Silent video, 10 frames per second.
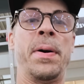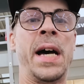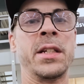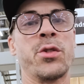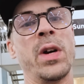
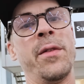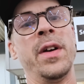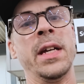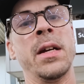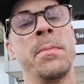Panic
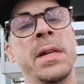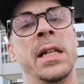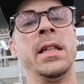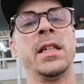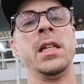revving,
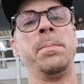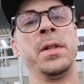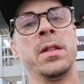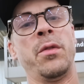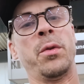meaning
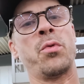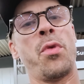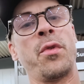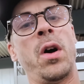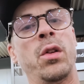keeping the
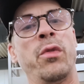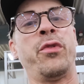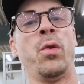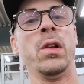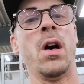throttle
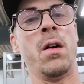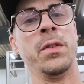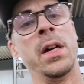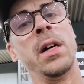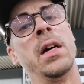full
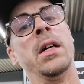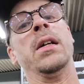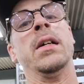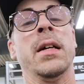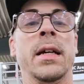on,
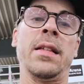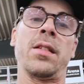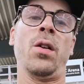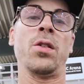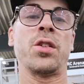
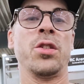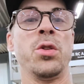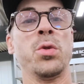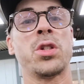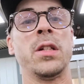is also
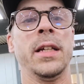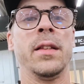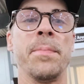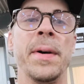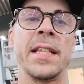usually
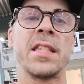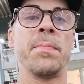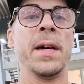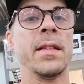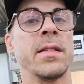the
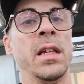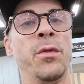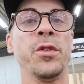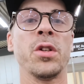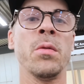best bet
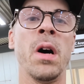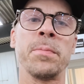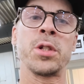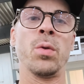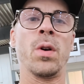if you come
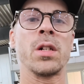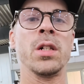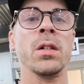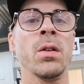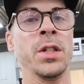up short
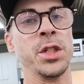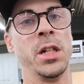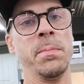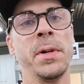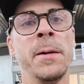on a
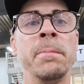jump.